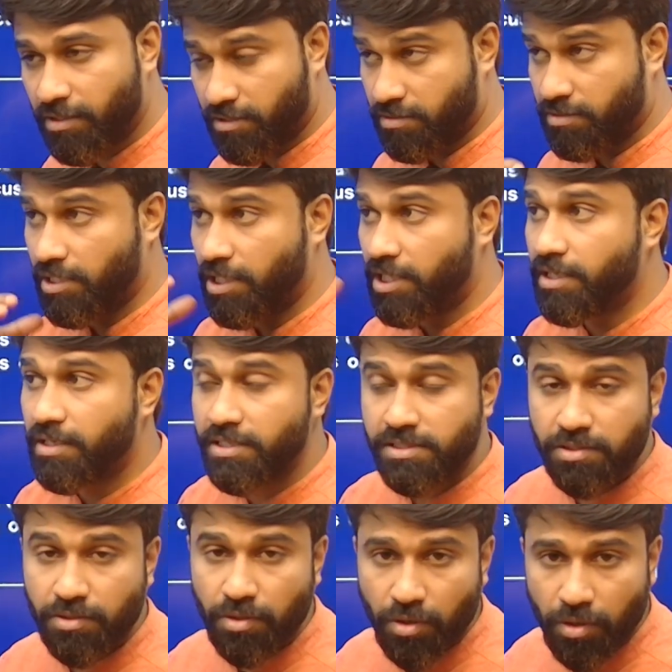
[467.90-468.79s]

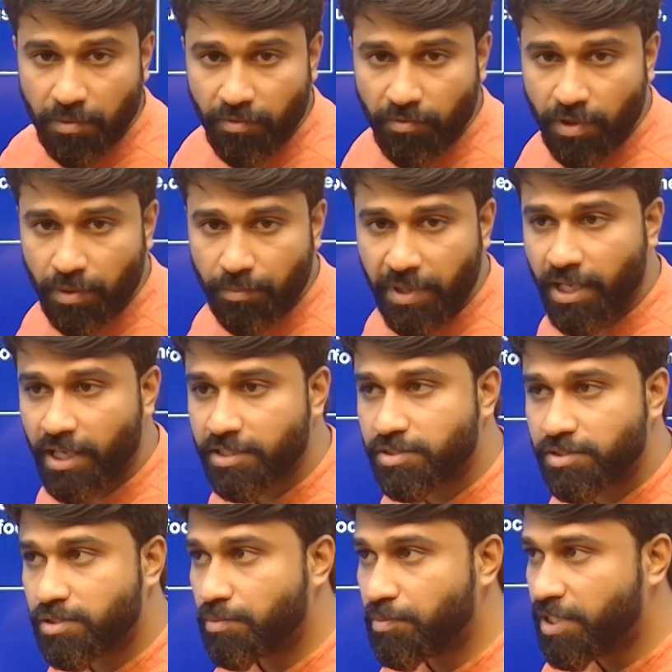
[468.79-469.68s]
increased global warming has
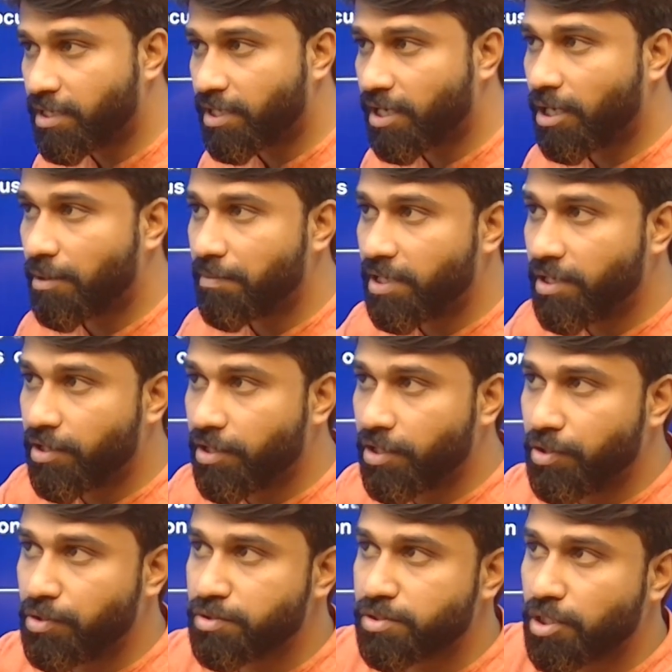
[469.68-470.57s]
to be trapped and
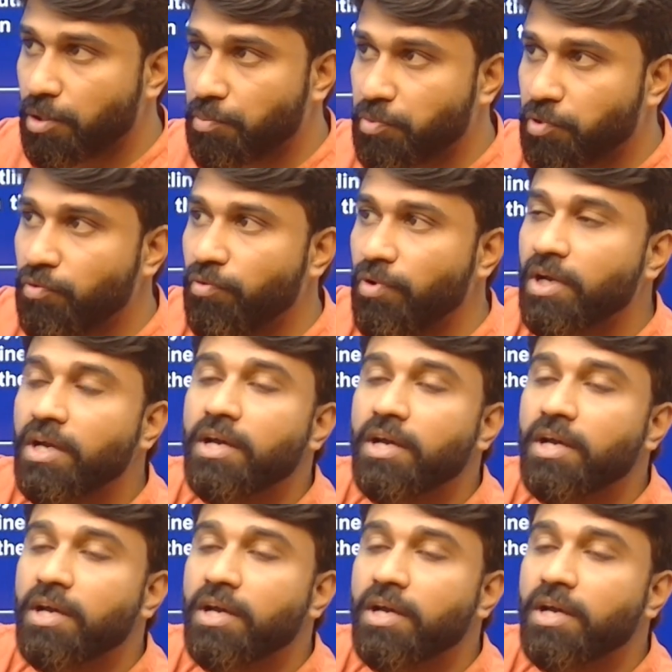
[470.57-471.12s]
reduced up to